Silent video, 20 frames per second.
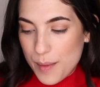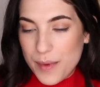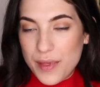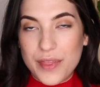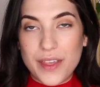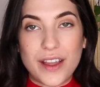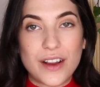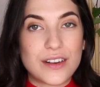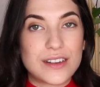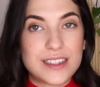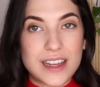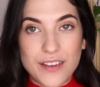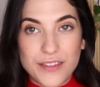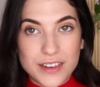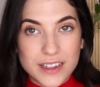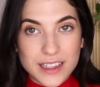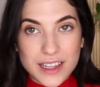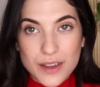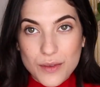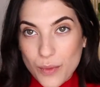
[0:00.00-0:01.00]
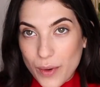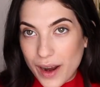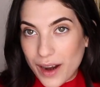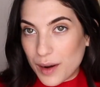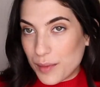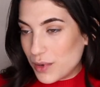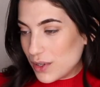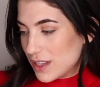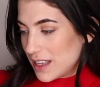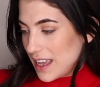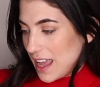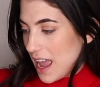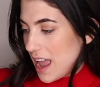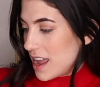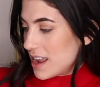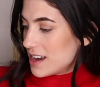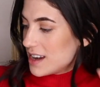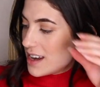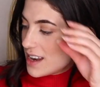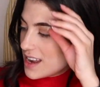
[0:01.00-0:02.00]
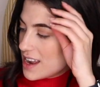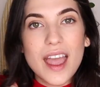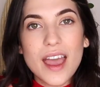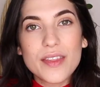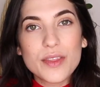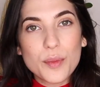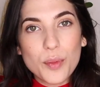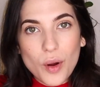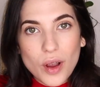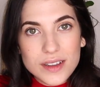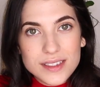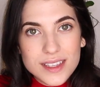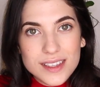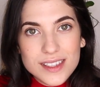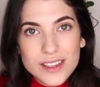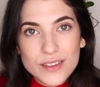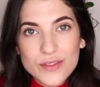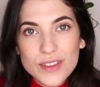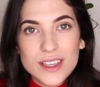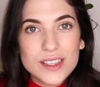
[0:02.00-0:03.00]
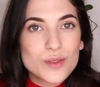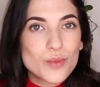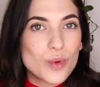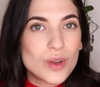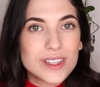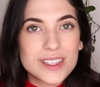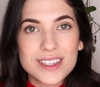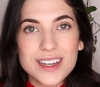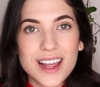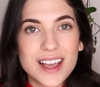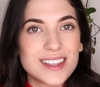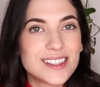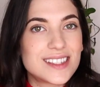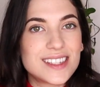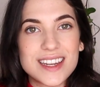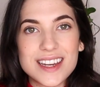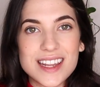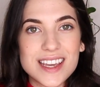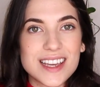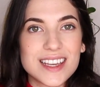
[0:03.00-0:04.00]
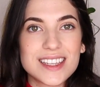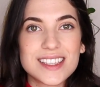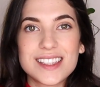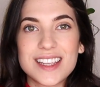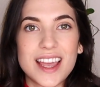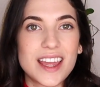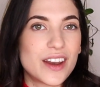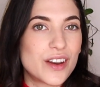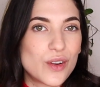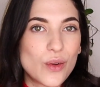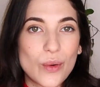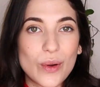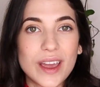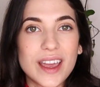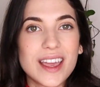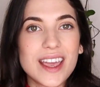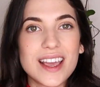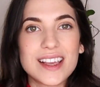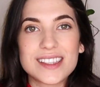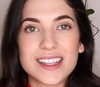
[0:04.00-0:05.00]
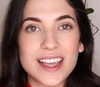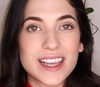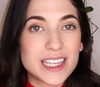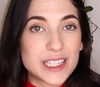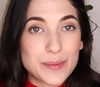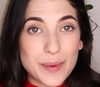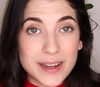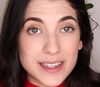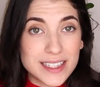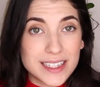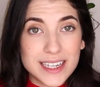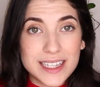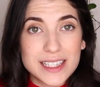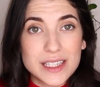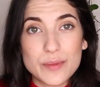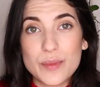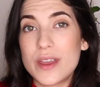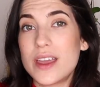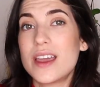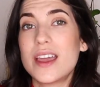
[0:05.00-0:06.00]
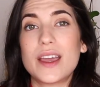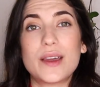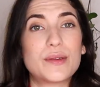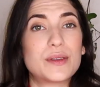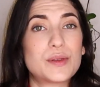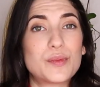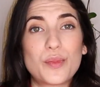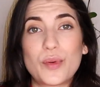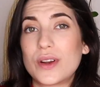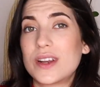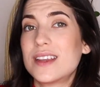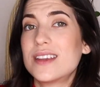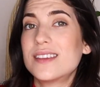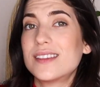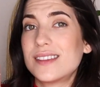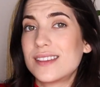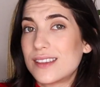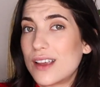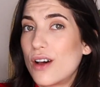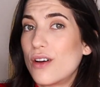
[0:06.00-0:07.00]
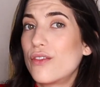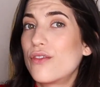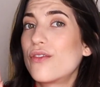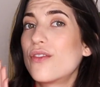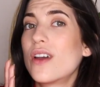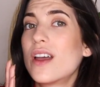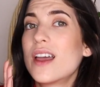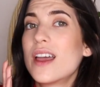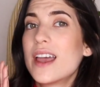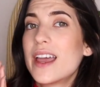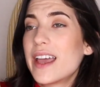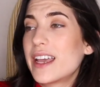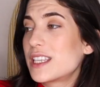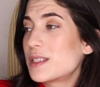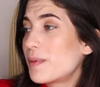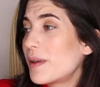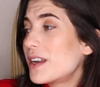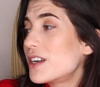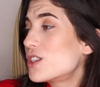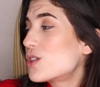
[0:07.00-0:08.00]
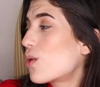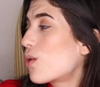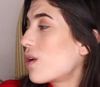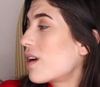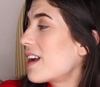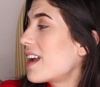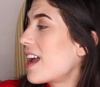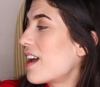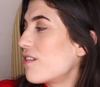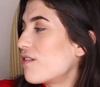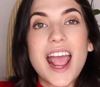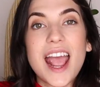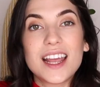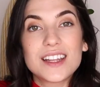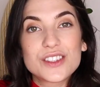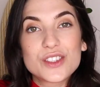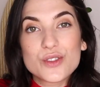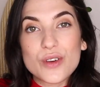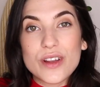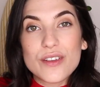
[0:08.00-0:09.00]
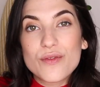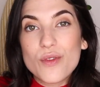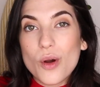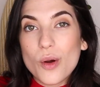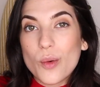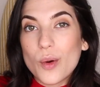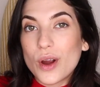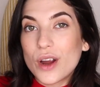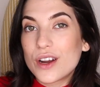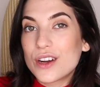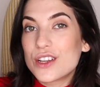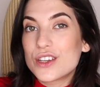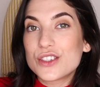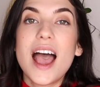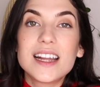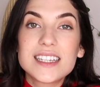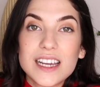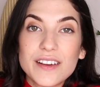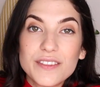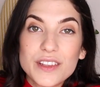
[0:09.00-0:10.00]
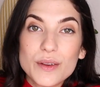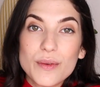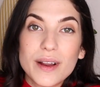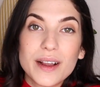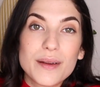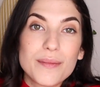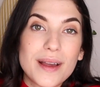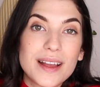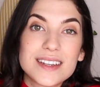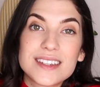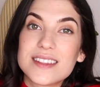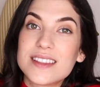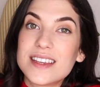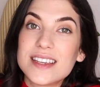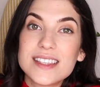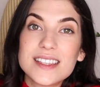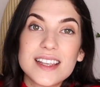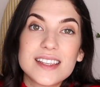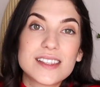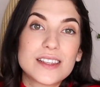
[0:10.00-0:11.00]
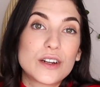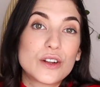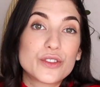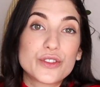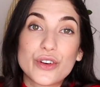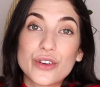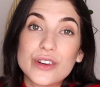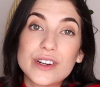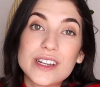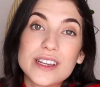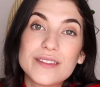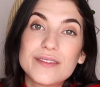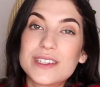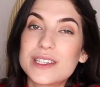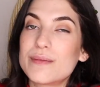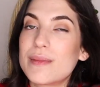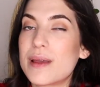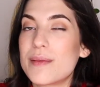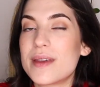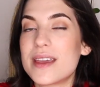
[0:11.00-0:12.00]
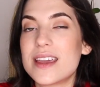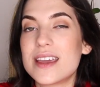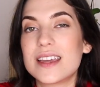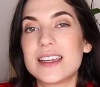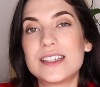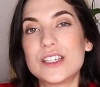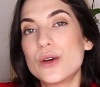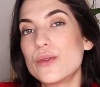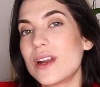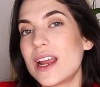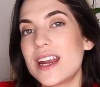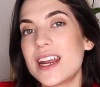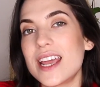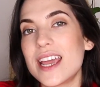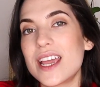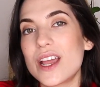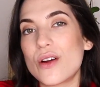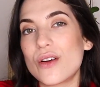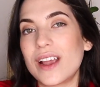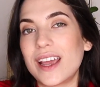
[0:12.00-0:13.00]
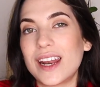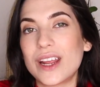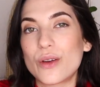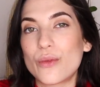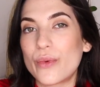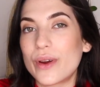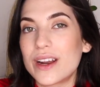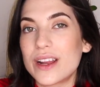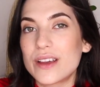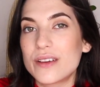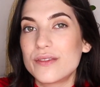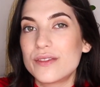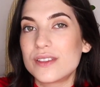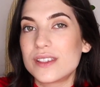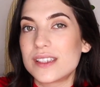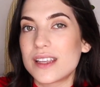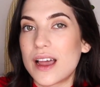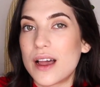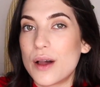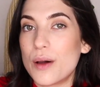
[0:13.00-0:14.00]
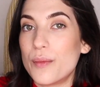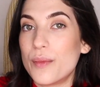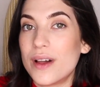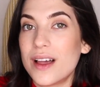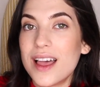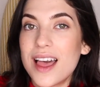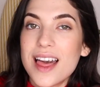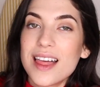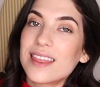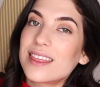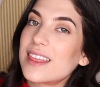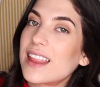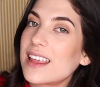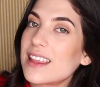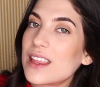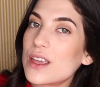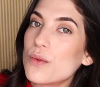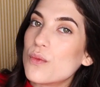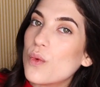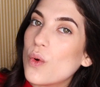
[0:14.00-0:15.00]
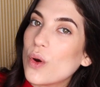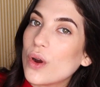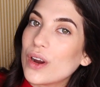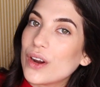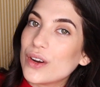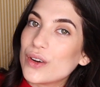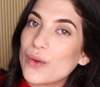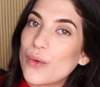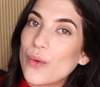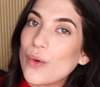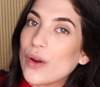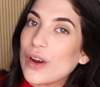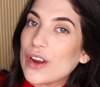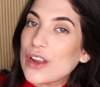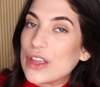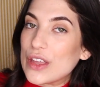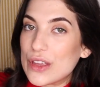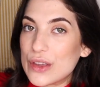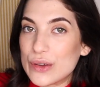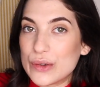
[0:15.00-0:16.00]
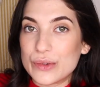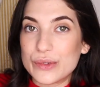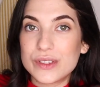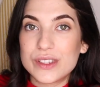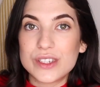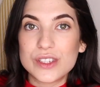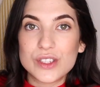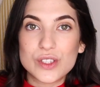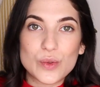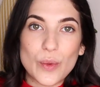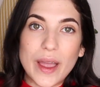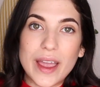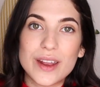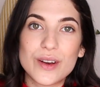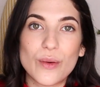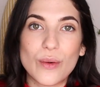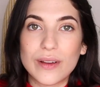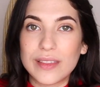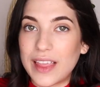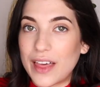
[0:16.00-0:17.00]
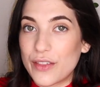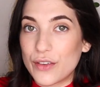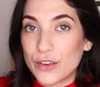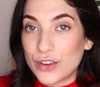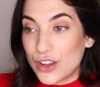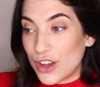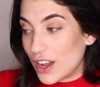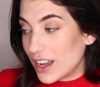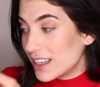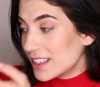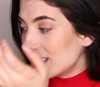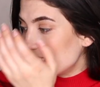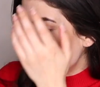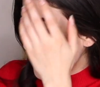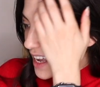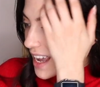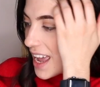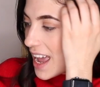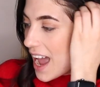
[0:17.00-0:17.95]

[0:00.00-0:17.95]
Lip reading: They're definitely wearable again. And the process of this wasn't as tedious and annoying as I expected it to be. It was pretty self-explanatory and straightforward. I definitely recommend this as an alternative to maybe donating or getting rid of some lightly worn or used suede or leather goods.